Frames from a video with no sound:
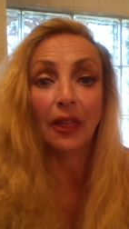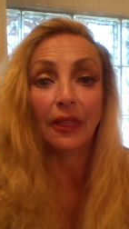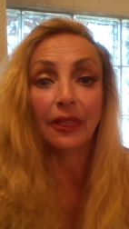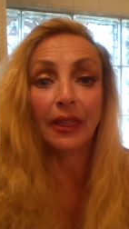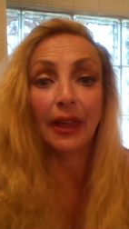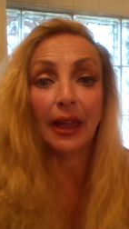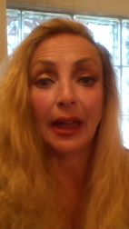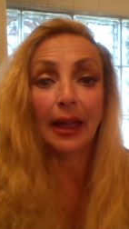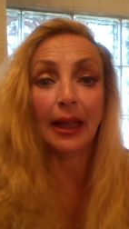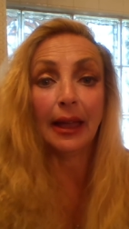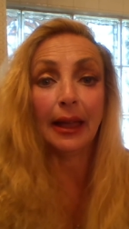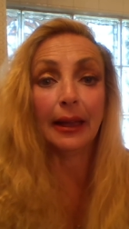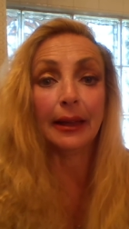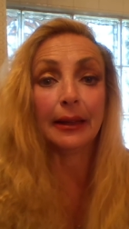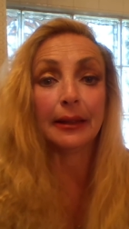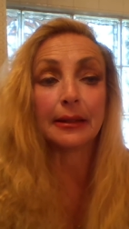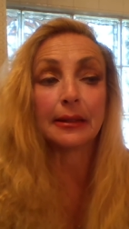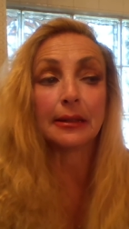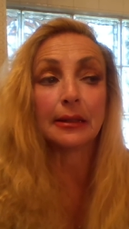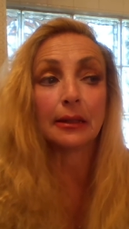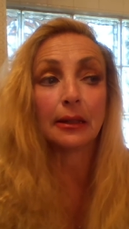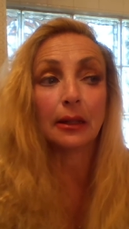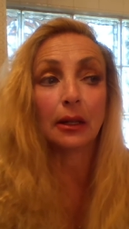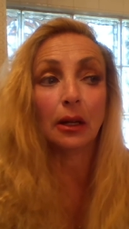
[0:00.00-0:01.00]

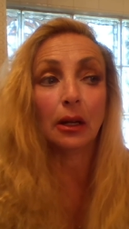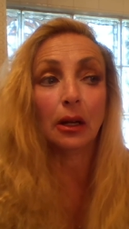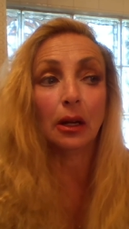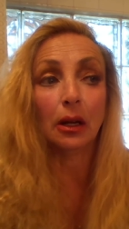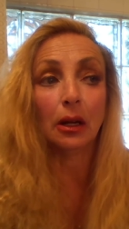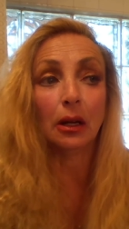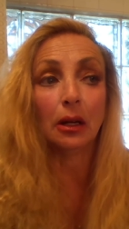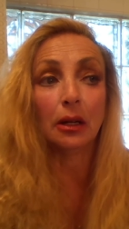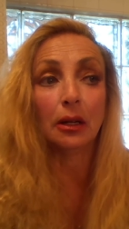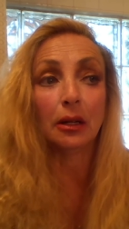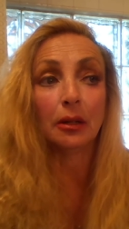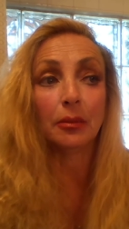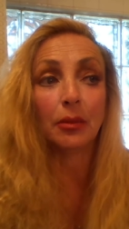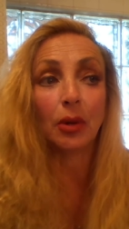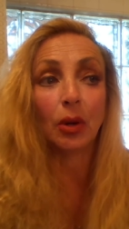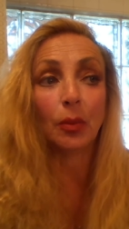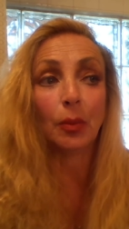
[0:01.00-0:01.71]
that um,